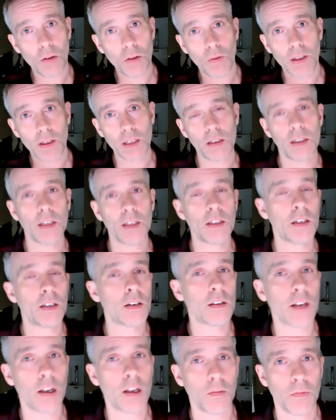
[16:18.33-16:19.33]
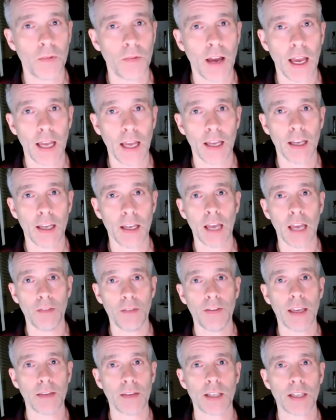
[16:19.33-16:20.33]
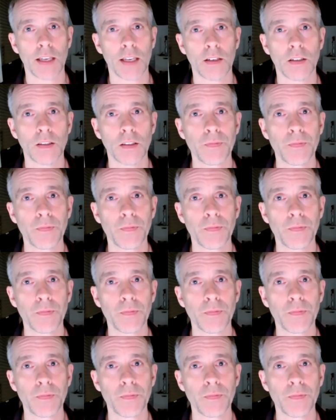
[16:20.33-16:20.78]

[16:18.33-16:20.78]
when you did your IVF cycle.